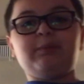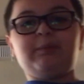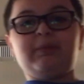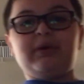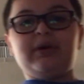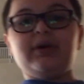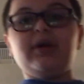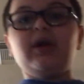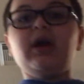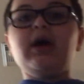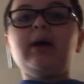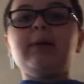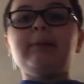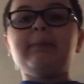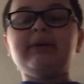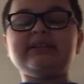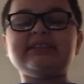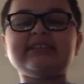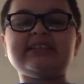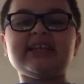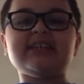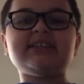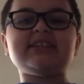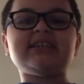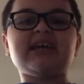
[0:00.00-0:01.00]
but
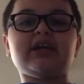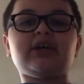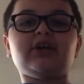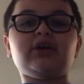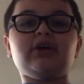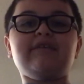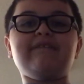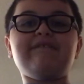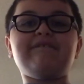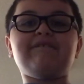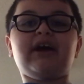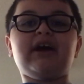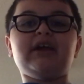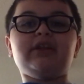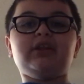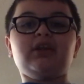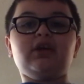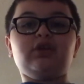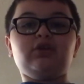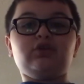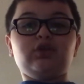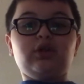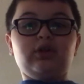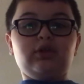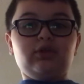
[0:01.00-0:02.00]
since I couldn't find
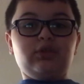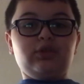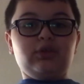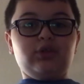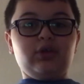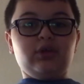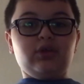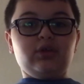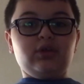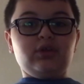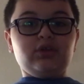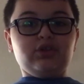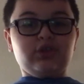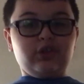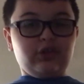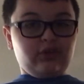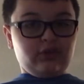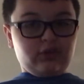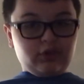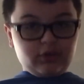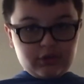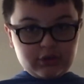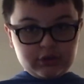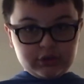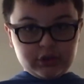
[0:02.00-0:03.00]

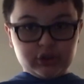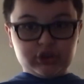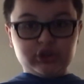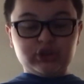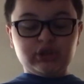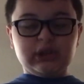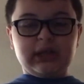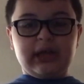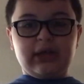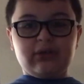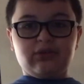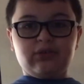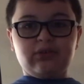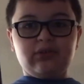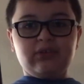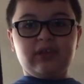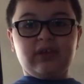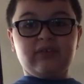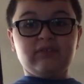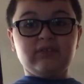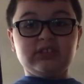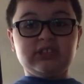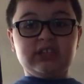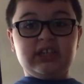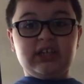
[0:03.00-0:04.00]
the
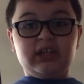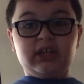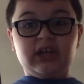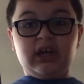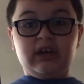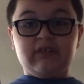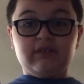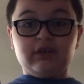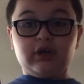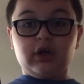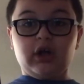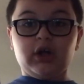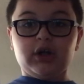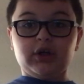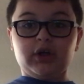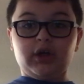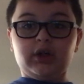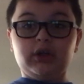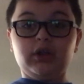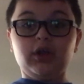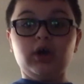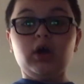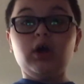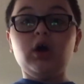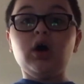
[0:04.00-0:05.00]
2017 cover art
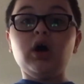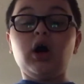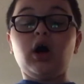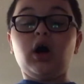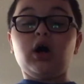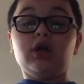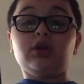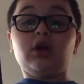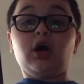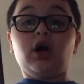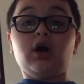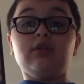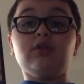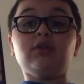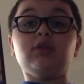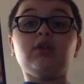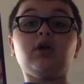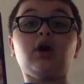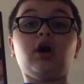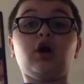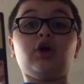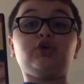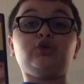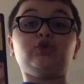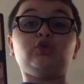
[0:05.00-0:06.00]

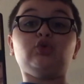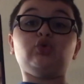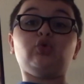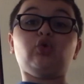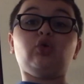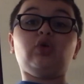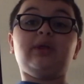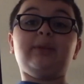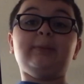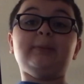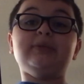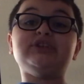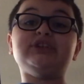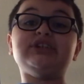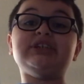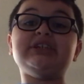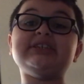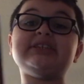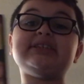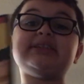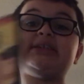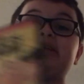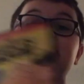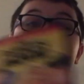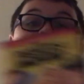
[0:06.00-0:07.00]
on Google
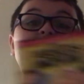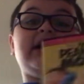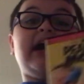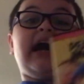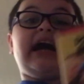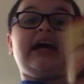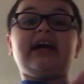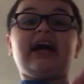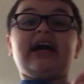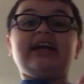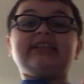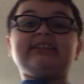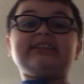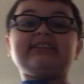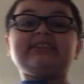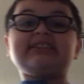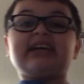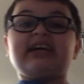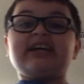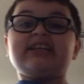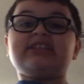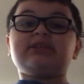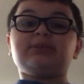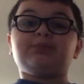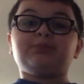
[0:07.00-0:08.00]
Images, I
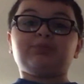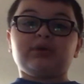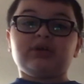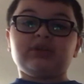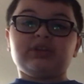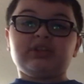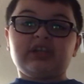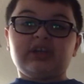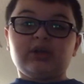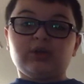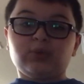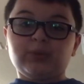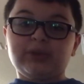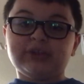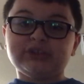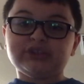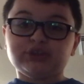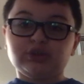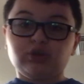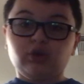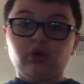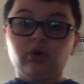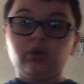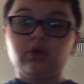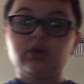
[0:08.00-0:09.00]
decided to print the
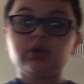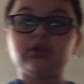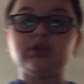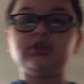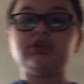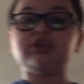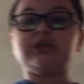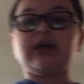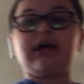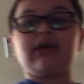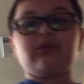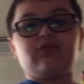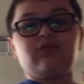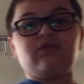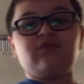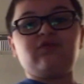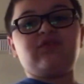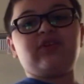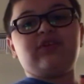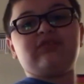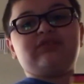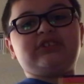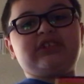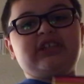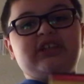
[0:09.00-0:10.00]
original
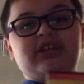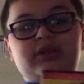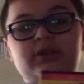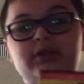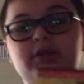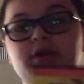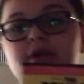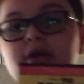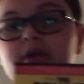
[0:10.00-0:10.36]
2015